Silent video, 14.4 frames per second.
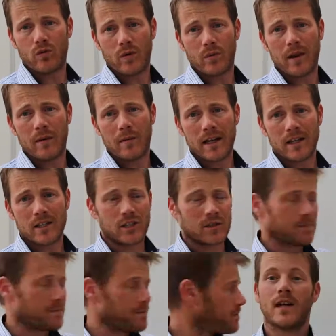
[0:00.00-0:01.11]
from their manager.
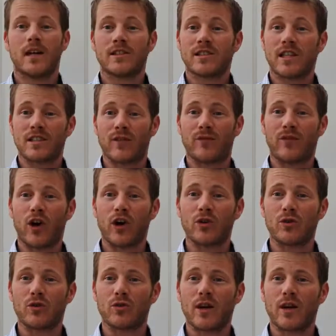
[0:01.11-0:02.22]
So that's the
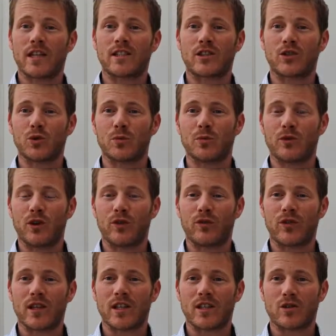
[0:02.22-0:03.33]
final installment of
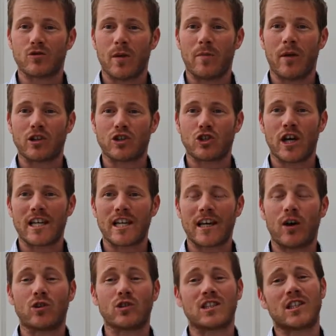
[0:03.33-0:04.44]
this 3-part training
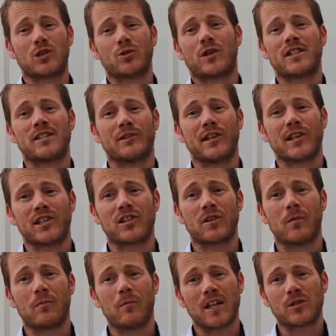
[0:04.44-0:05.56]
on situational leadership
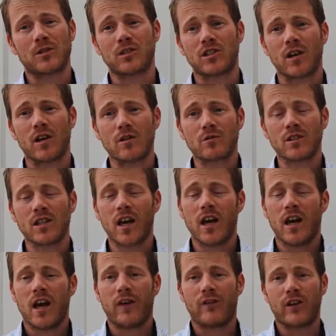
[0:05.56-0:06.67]
and management styles.
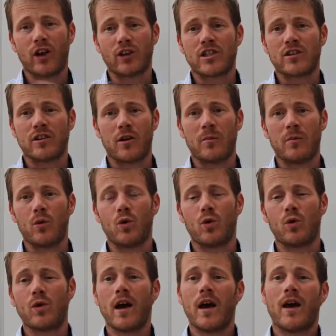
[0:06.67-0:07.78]
If you'd like to know
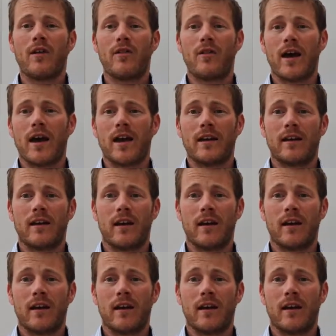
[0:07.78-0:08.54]
more, then